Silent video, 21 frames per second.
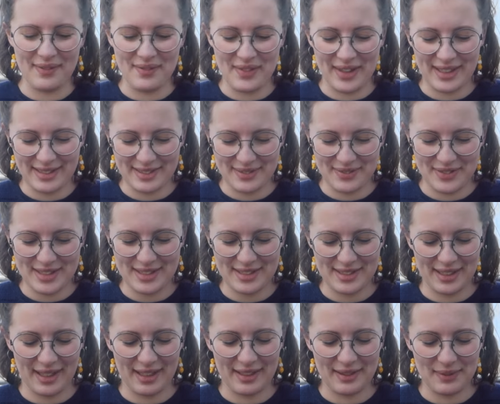I made the
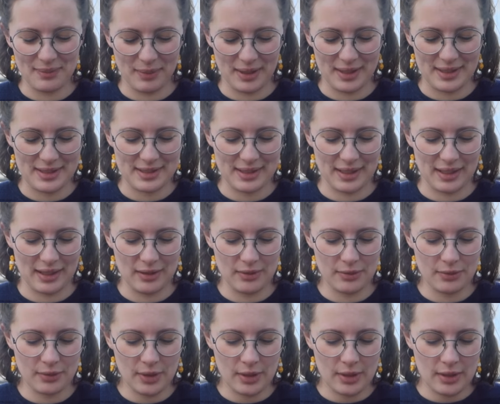mistake
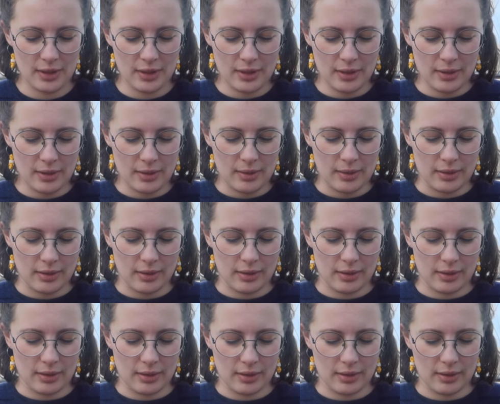myself
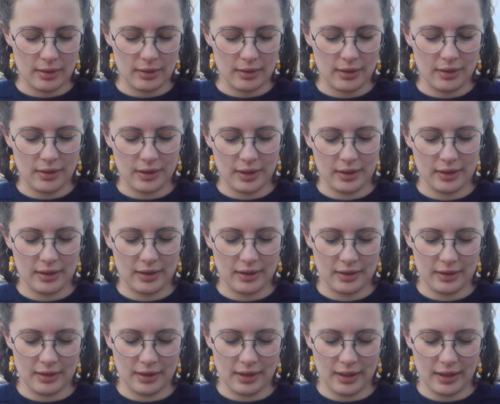uh,
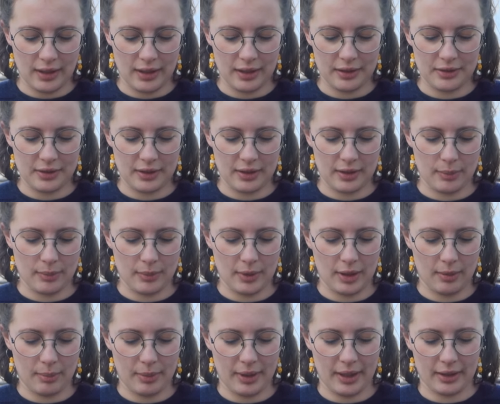thinking that um,
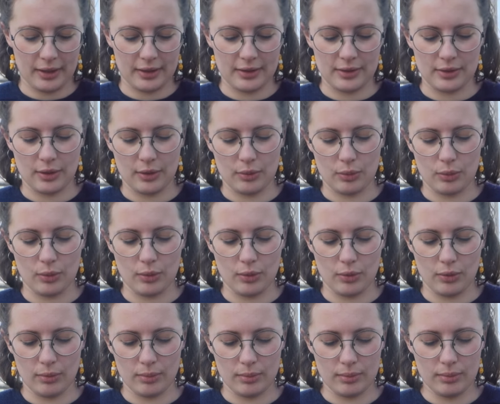alpaca is not
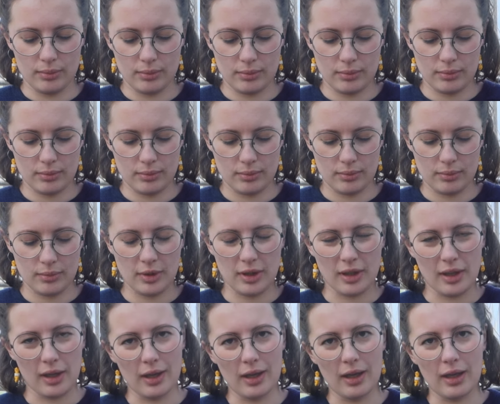warm
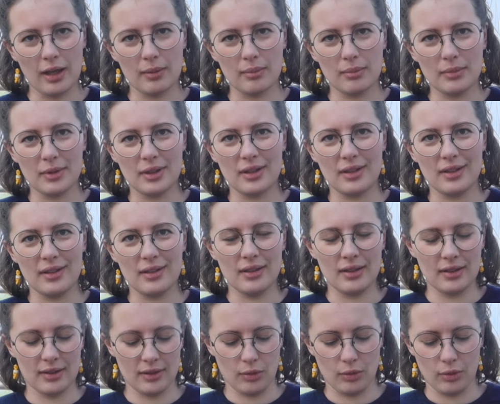um,
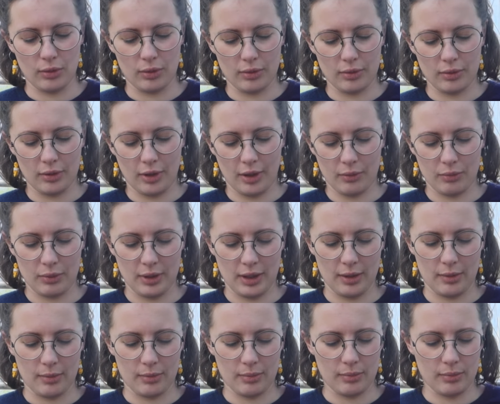or not
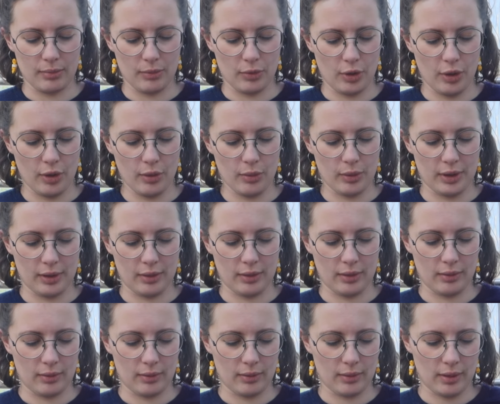really
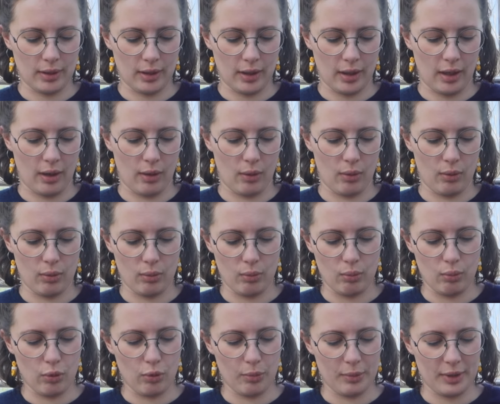knowing how
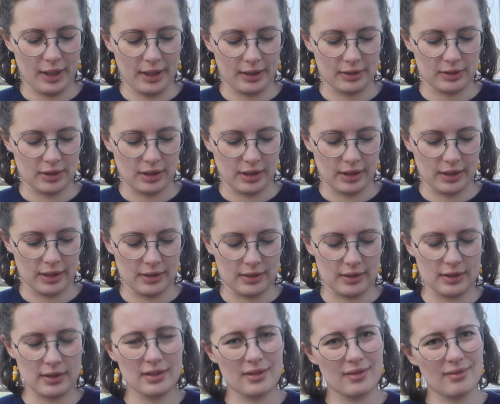warm it actually
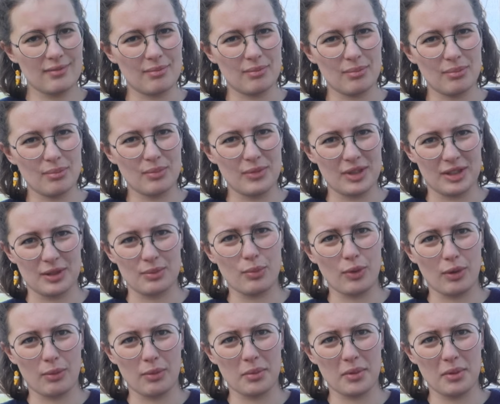is is
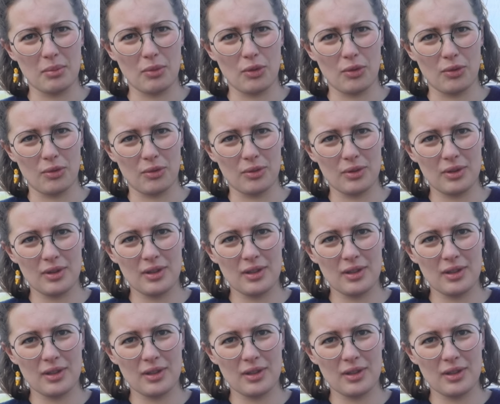probably more